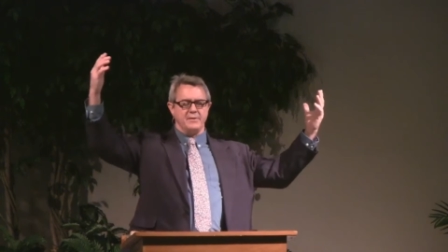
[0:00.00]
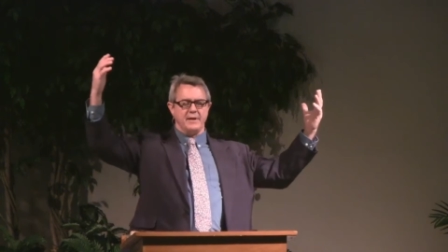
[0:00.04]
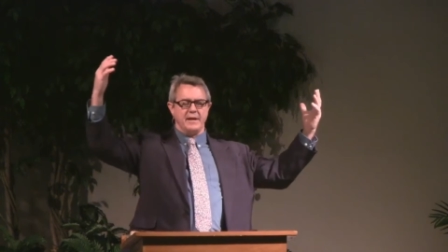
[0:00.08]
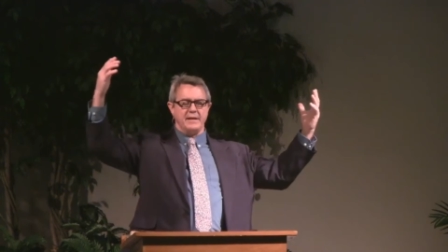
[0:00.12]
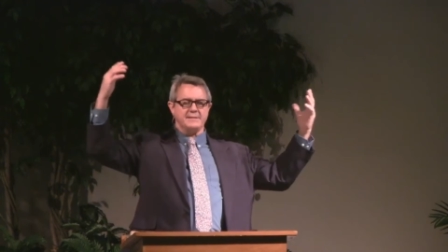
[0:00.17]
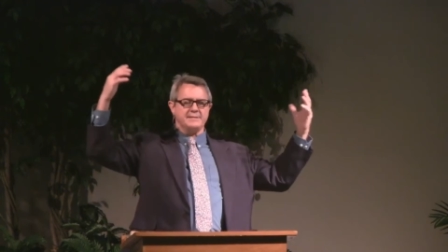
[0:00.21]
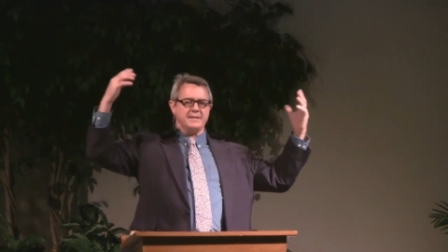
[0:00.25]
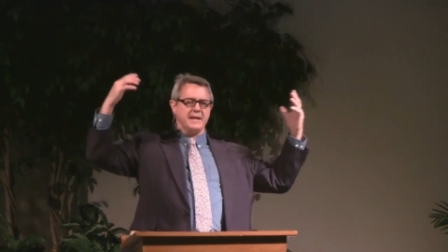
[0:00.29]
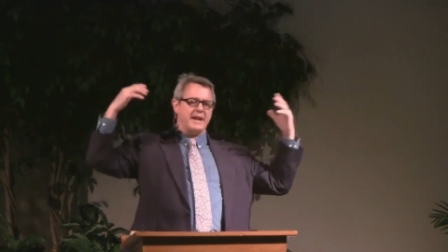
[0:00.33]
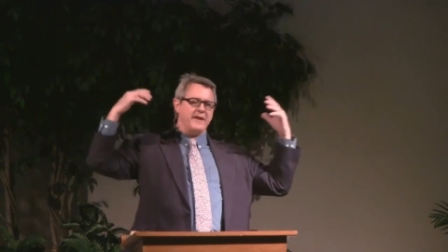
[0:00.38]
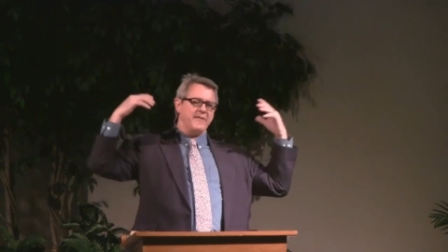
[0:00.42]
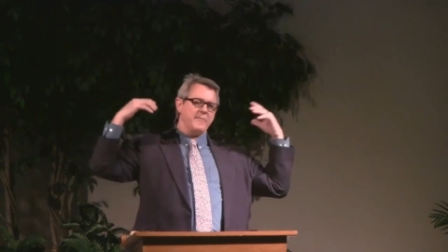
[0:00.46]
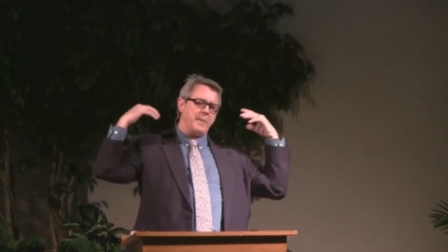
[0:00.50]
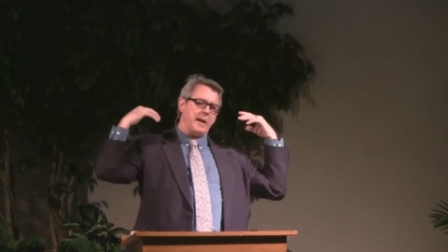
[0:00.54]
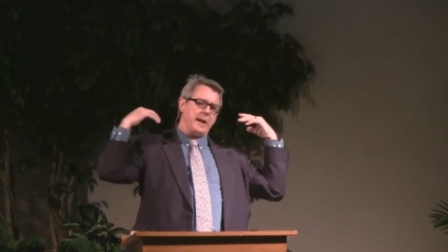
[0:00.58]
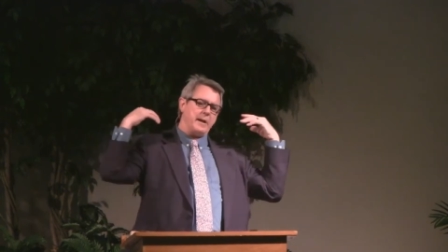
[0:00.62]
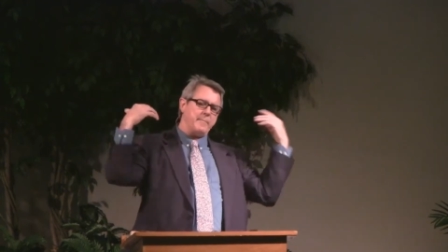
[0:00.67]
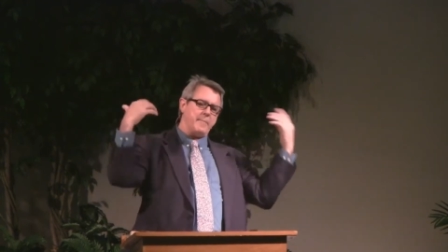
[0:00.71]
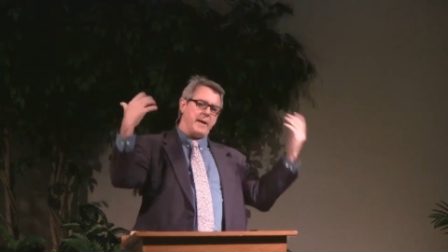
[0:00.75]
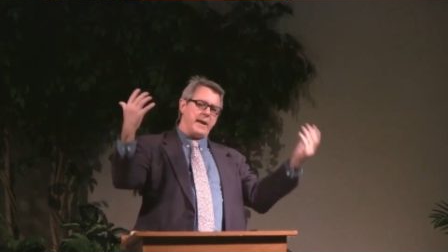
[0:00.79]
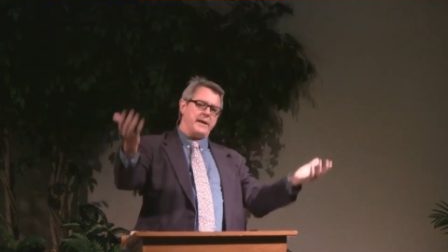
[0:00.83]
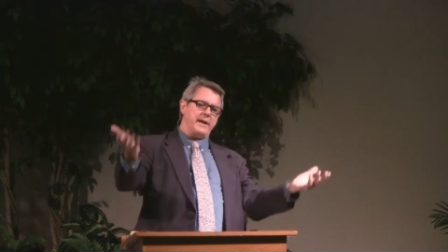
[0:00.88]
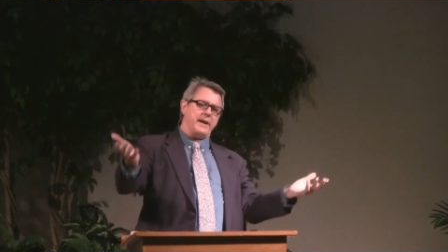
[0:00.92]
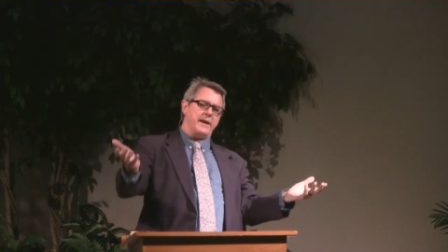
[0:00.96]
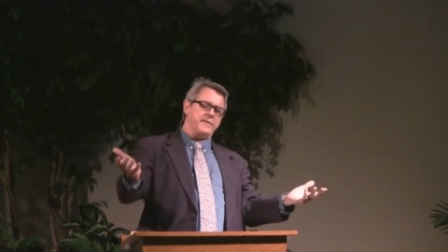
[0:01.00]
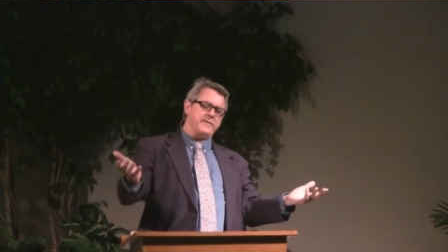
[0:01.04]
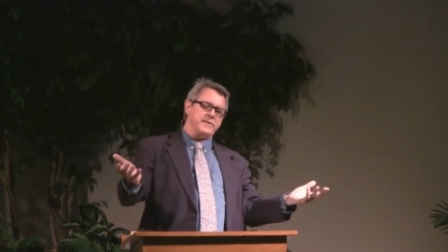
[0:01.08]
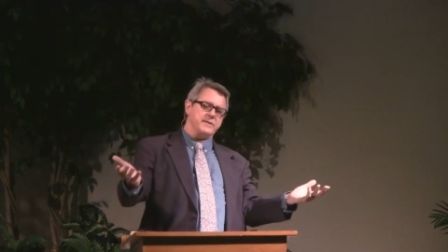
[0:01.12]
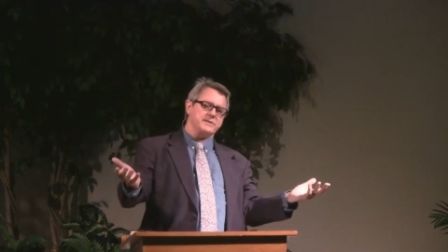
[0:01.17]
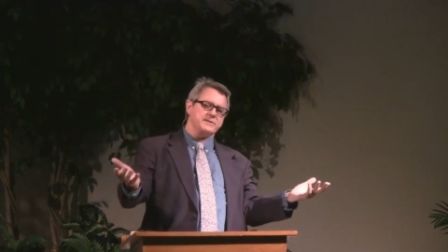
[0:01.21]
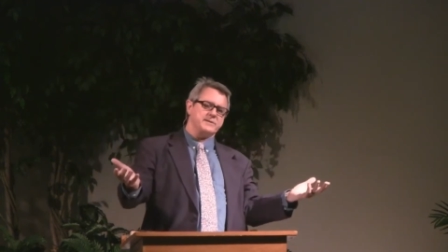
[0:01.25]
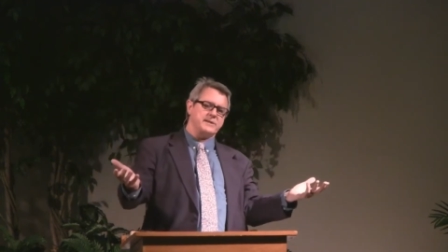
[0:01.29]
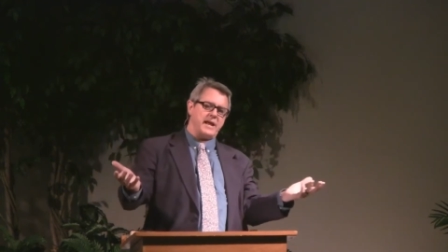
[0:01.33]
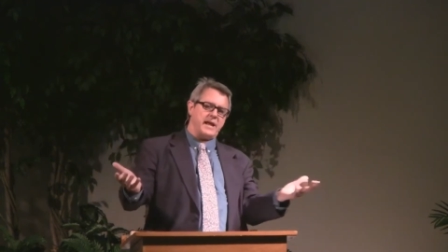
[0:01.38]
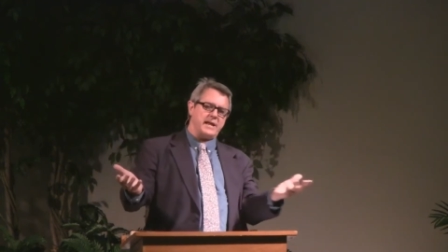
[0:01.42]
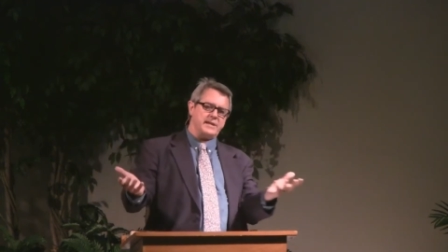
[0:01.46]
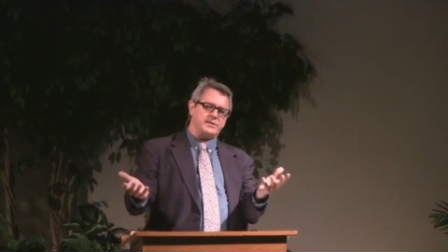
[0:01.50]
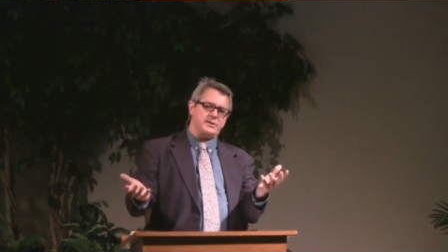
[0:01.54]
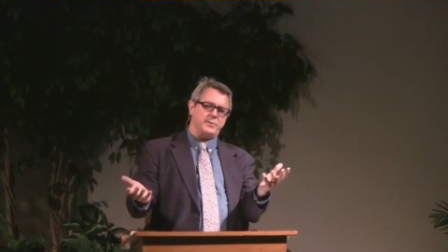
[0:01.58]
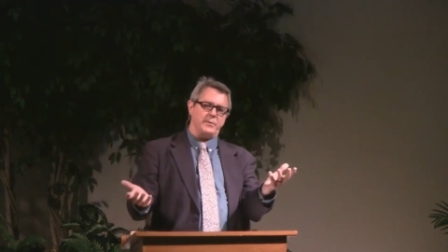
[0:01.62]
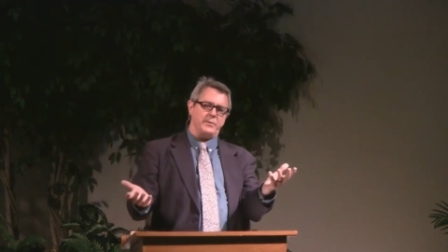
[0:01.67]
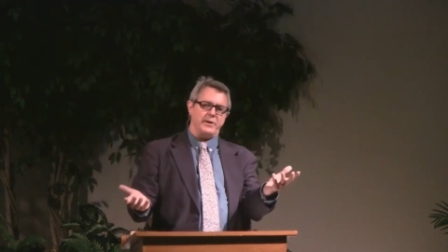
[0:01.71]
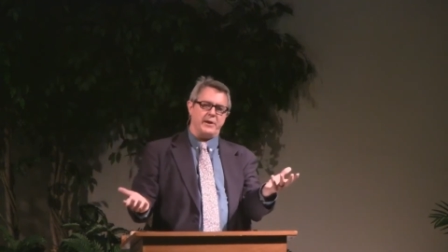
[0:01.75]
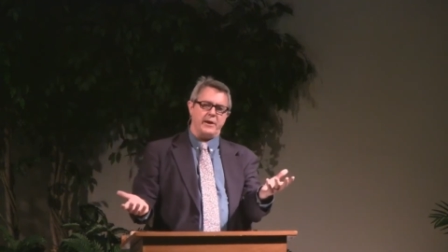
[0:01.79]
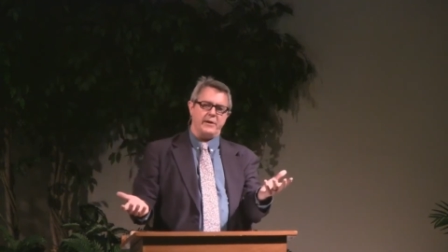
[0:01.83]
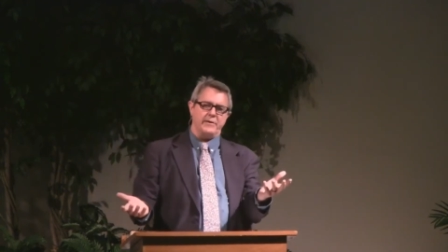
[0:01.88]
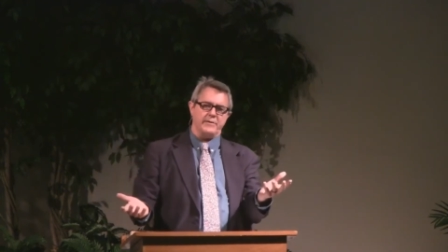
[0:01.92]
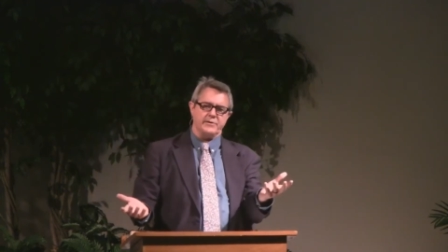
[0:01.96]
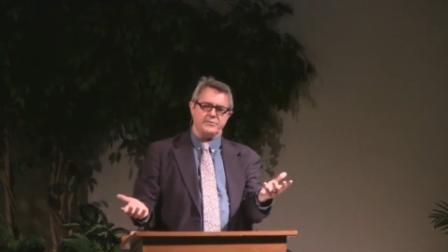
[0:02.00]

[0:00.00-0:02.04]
He said, Everybody bow down to the statue when you hear